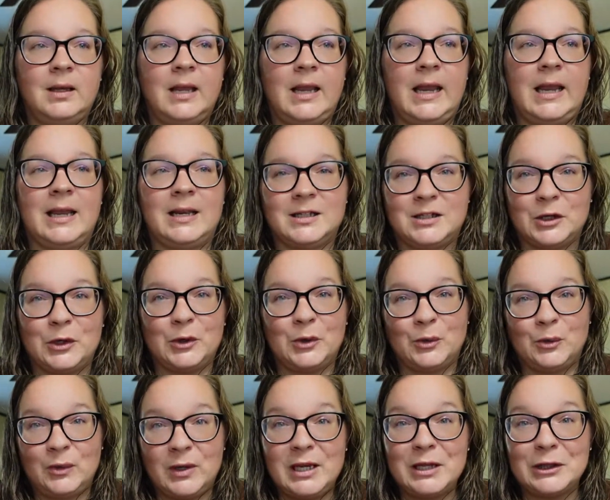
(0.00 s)
And so
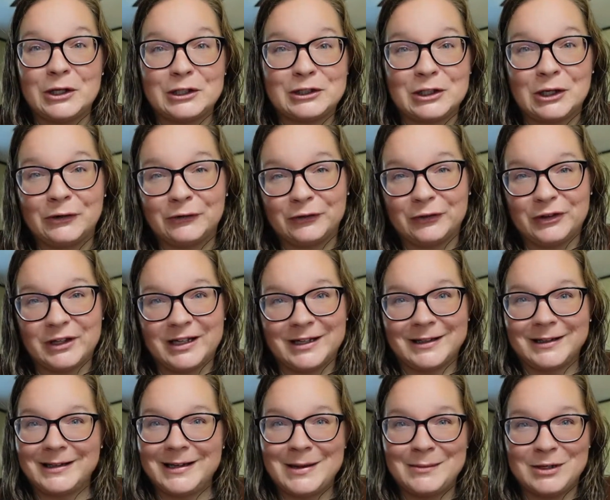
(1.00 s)
we looked over
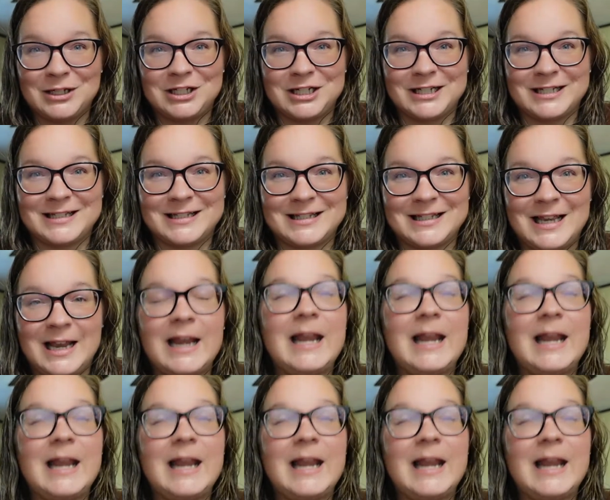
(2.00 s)
the images,